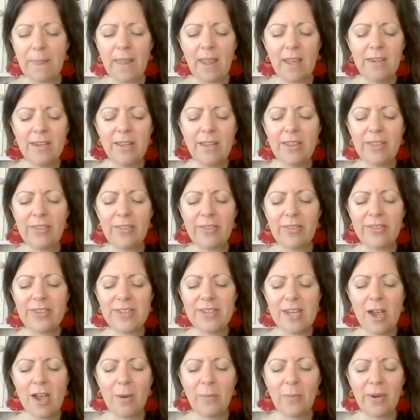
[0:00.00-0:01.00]
Another
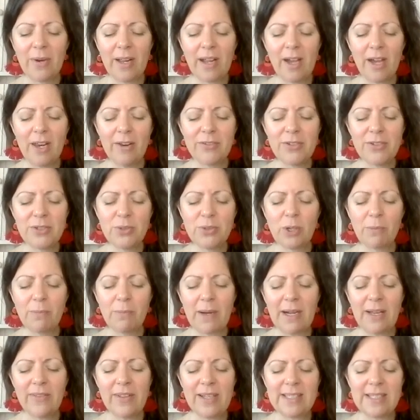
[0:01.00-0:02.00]
time when I kind of talk
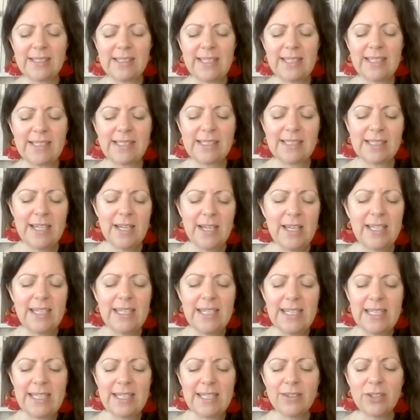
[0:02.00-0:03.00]
about this is
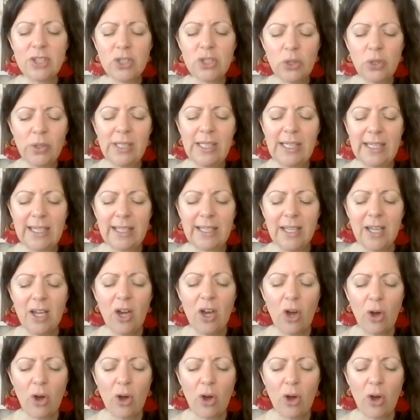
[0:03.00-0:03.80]
needing the toilet.